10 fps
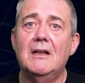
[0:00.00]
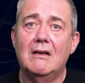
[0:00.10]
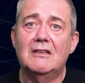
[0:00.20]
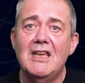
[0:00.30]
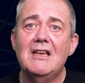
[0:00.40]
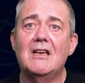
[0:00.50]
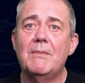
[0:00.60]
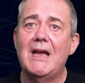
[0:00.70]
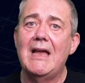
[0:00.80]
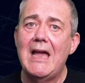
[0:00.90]
and think
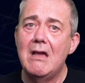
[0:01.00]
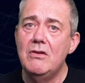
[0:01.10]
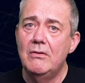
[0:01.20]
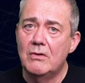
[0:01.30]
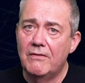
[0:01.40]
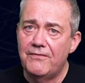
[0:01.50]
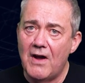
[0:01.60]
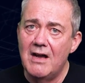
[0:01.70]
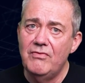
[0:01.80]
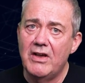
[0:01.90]
about how you could
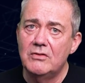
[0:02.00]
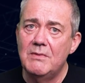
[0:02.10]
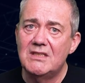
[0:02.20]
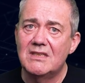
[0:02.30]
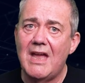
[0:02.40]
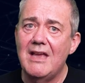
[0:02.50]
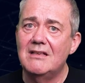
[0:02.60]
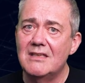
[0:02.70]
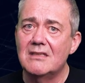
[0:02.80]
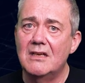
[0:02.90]
find those
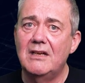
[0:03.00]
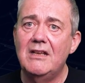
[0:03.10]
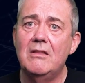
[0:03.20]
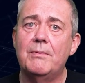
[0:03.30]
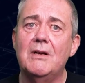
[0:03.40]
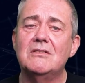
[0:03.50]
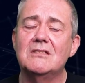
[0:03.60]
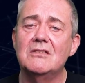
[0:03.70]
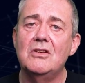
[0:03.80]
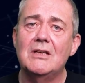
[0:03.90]
mistakes as early in the
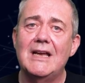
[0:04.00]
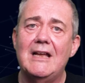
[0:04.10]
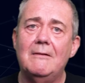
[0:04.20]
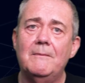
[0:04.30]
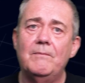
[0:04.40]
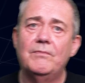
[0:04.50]
process as you can.